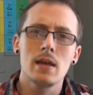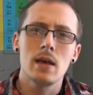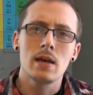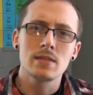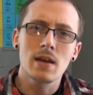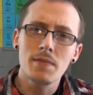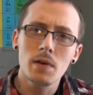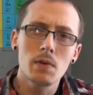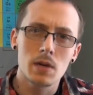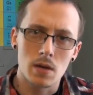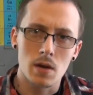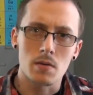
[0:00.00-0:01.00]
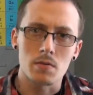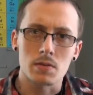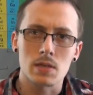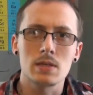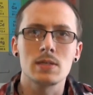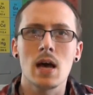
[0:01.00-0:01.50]
As everyone
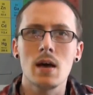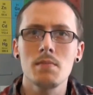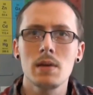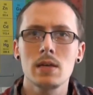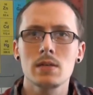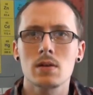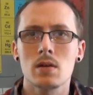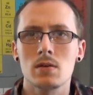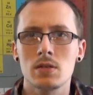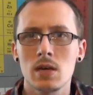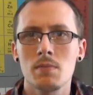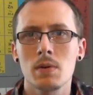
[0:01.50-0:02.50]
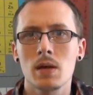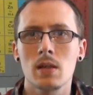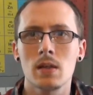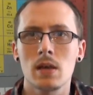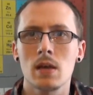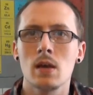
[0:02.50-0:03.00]
knows, zombies are
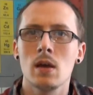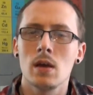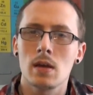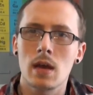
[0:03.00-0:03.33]
typically